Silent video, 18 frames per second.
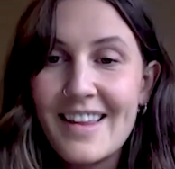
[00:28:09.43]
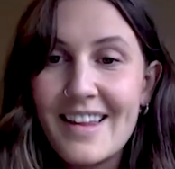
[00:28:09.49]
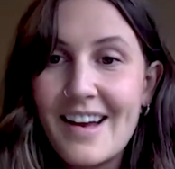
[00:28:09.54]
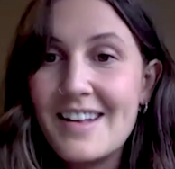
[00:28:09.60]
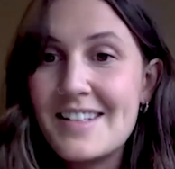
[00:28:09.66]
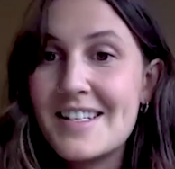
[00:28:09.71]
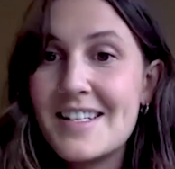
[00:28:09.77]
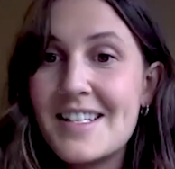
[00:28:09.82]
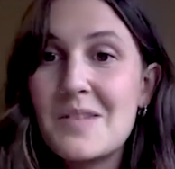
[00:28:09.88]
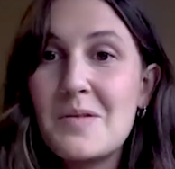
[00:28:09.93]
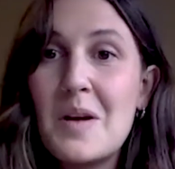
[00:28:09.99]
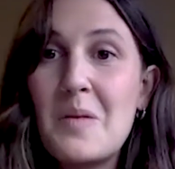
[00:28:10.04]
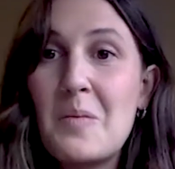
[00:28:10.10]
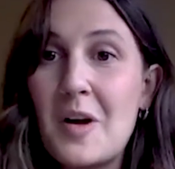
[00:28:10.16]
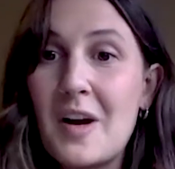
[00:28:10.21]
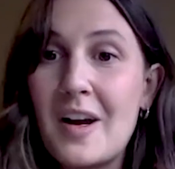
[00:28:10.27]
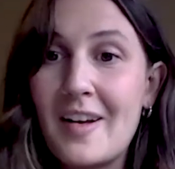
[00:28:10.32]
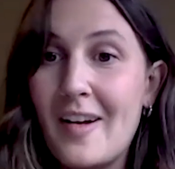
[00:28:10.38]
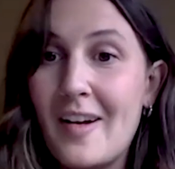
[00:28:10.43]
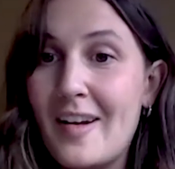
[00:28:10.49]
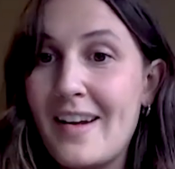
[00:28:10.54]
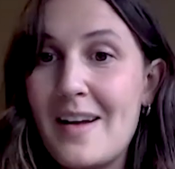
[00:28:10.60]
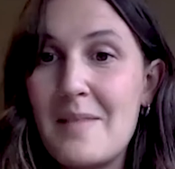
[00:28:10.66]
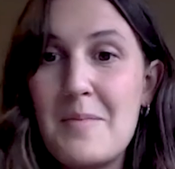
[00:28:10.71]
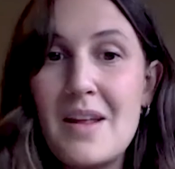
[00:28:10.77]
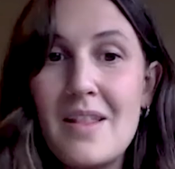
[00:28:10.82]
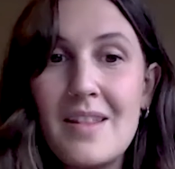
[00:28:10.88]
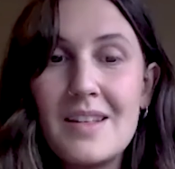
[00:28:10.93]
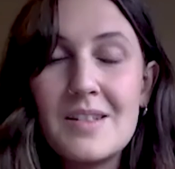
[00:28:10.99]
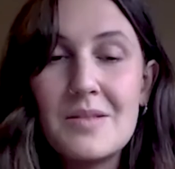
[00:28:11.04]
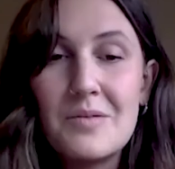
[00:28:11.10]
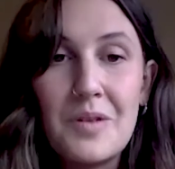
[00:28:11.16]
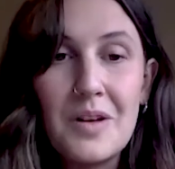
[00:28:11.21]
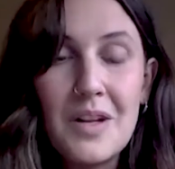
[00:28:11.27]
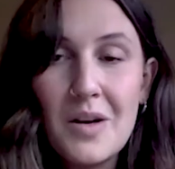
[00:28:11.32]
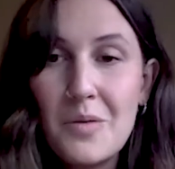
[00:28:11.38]
guys this is what i'm working on i'm in
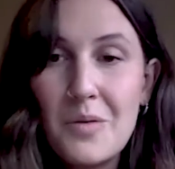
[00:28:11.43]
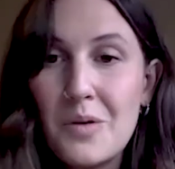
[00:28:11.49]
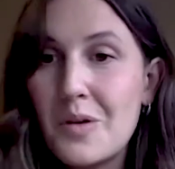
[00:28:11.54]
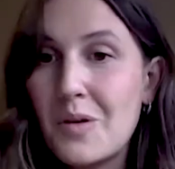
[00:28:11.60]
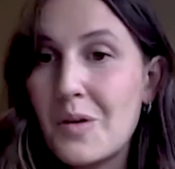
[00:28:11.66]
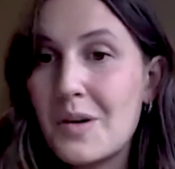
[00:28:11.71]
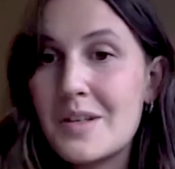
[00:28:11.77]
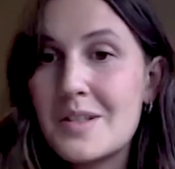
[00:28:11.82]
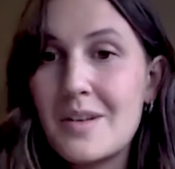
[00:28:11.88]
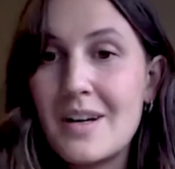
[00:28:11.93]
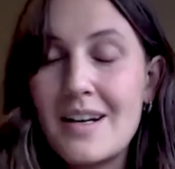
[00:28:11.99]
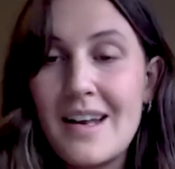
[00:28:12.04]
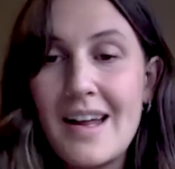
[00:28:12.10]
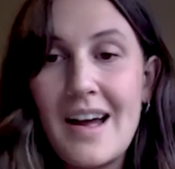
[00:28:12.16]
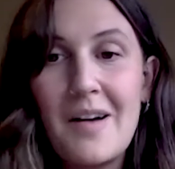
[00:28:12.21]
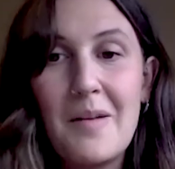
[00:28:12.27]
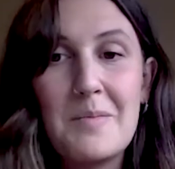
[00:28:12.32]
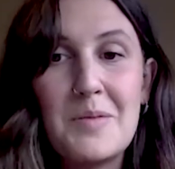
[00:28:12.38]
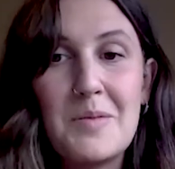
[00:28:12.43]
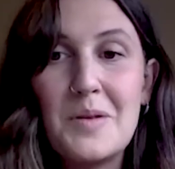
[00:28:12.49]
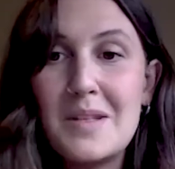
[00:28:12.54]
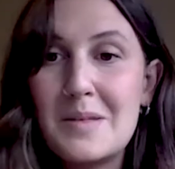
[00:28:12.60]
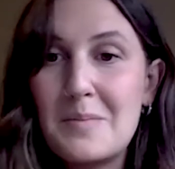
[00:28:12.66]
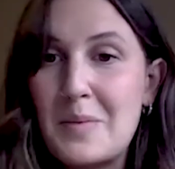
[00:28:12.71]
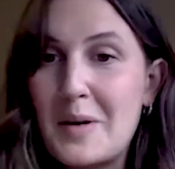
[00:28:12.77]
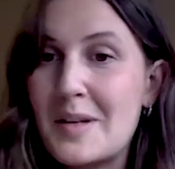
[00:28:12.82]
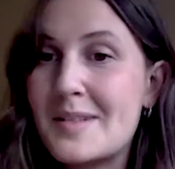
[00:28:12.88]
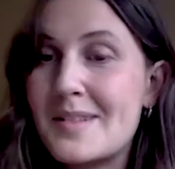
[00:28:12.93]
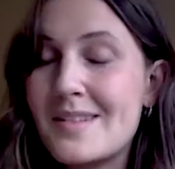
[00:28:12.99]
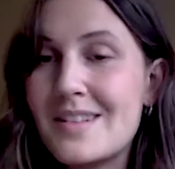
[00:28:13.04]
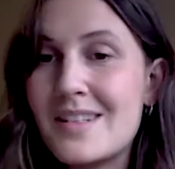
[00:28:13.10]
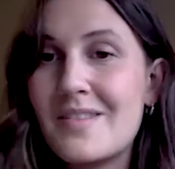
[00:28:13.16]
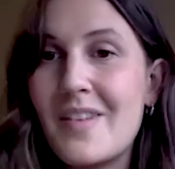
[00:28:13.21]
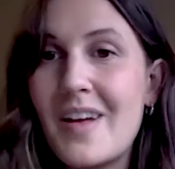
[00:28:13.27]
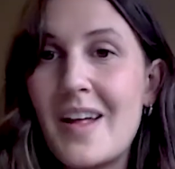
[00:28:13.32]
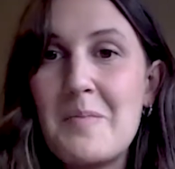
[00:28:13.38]
this really cool course right now i'm doing some
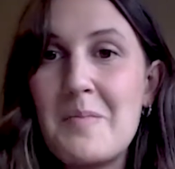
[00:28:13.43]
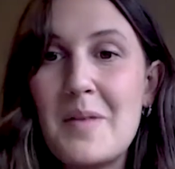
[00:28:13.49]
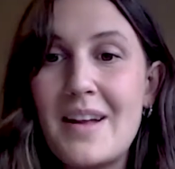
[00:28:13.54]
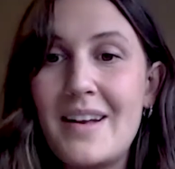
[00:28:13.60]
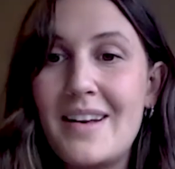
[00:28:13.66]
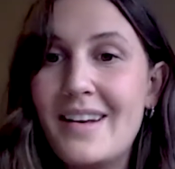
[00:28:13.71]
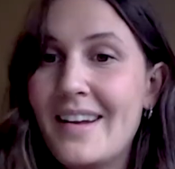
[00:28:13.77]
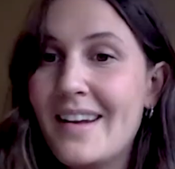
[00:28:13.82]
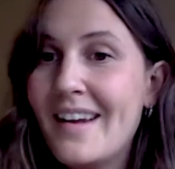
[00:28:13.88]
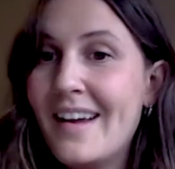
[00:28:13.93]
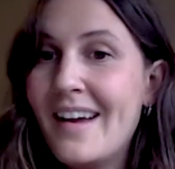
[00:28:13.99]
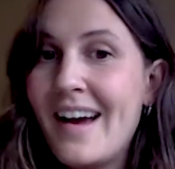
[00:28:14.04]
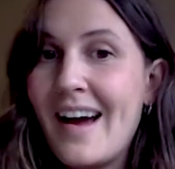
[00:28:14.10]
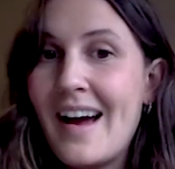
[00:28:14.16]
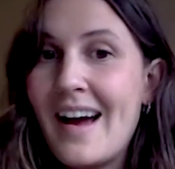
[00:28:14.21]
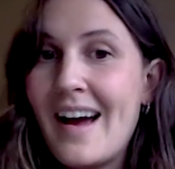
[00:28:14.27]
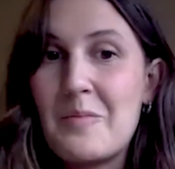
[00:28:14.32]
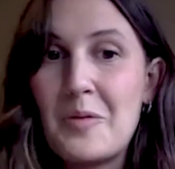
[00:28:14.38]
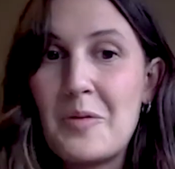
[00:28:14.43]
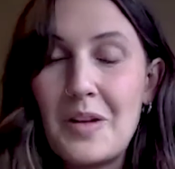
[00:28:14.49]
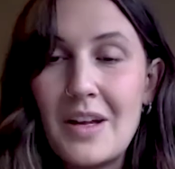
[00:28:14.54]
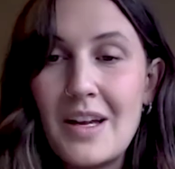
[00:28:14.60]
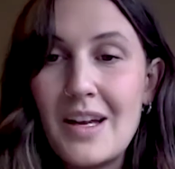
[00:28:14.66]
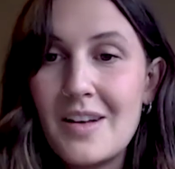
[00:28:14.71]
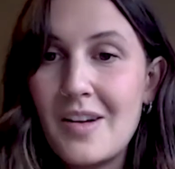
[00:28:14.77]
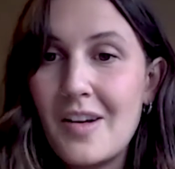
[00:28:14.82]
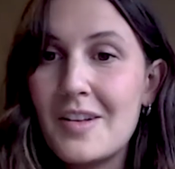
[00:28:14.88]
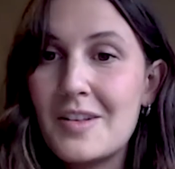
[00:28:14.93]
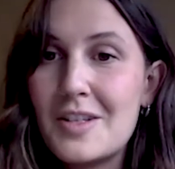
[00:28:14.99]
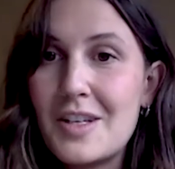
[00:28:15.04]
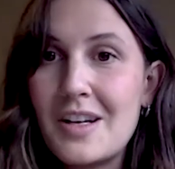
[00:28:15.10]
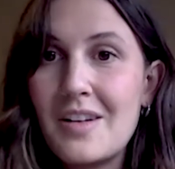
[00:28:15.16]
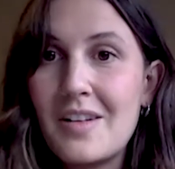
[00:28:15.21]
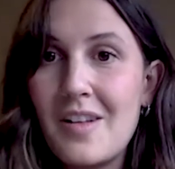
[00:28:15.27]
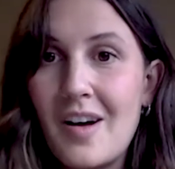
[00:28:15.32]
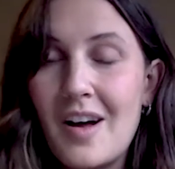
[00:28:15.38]
personal development i'm really
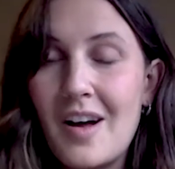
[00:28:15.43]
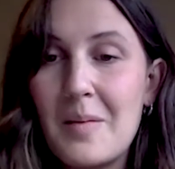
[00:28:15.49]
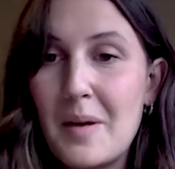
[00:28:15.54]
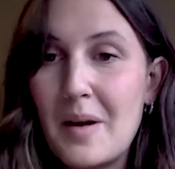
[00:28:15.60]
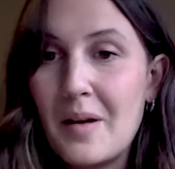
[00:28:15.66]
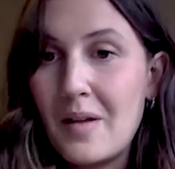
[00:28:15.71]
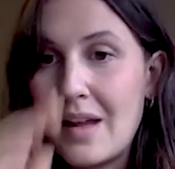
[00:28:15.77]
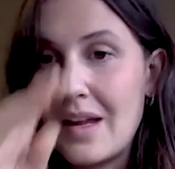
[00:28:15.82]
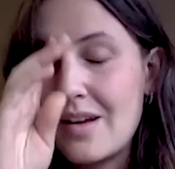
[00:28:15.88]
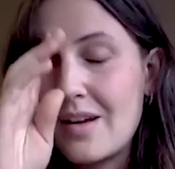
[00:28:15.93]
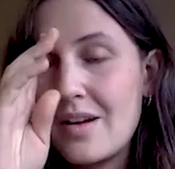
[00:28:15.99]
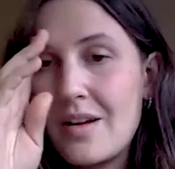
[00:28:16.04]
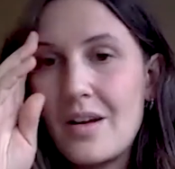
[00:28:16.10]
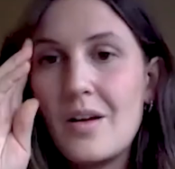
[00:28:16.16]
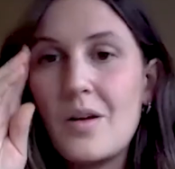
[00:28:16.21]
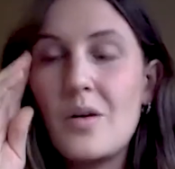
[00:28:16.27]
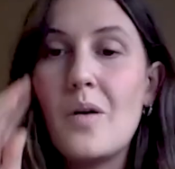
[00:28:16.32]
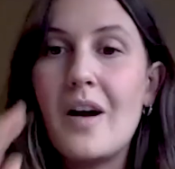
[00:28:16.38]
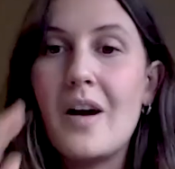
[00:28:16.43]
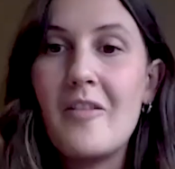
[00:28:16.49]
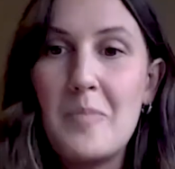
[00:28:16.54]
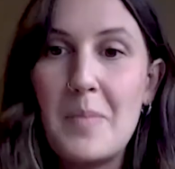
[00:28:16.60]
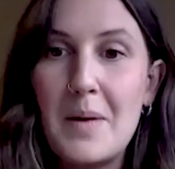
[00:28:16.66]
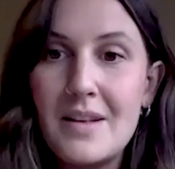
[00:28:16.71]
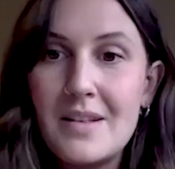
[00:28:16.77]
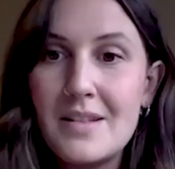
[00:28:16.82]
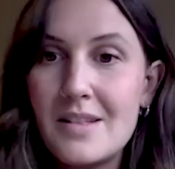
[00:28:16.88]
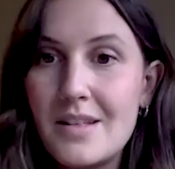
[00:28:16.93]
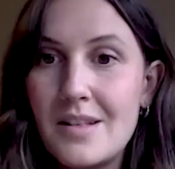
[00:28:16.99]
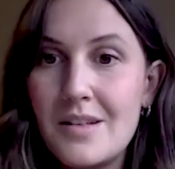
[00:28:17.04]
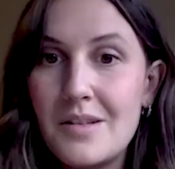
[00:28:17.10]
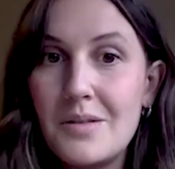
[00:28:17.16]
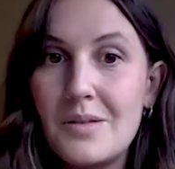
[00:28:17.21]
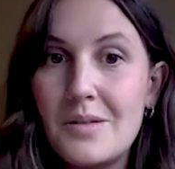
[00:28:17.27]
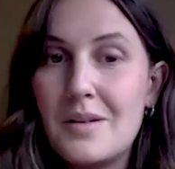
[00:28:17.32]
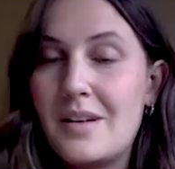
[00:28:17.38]
acknowledging a lot about like who i've been to
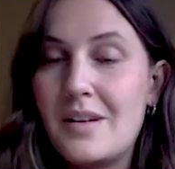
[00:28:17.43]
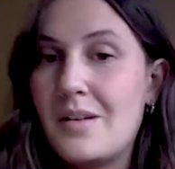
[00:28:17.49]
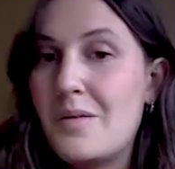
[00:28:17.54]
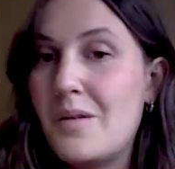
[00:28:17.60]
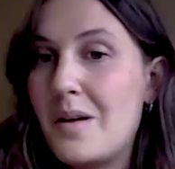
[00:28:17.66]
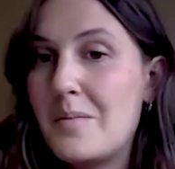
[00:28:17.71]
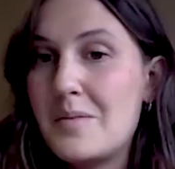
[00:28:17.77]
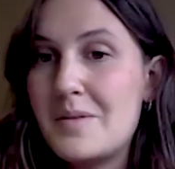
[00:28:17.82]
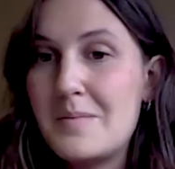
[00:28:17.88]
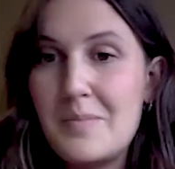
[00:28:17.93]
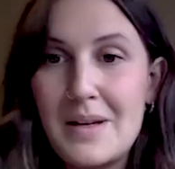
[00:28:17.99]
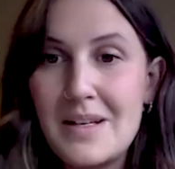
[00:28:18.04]
you and who i've